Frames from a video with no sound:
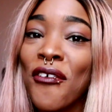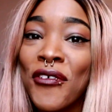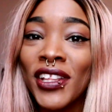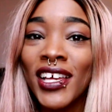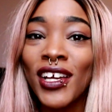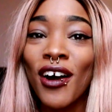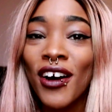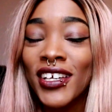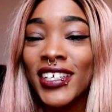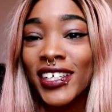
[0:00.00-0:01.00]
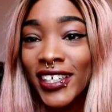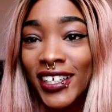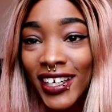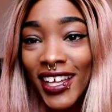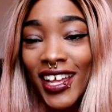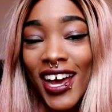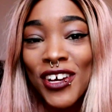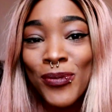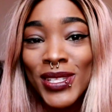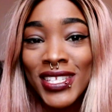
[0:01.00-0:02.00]
I feel like all year
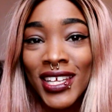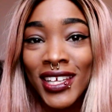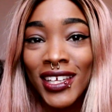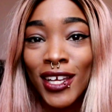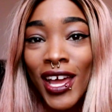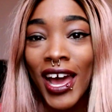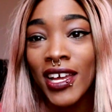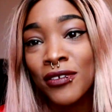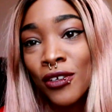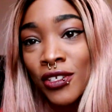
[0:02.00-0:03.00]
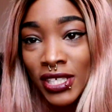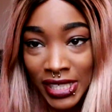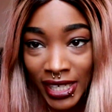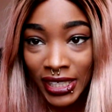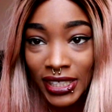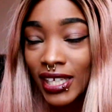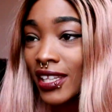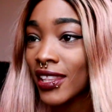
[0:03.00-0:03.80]
I've been saying I have social anxiety.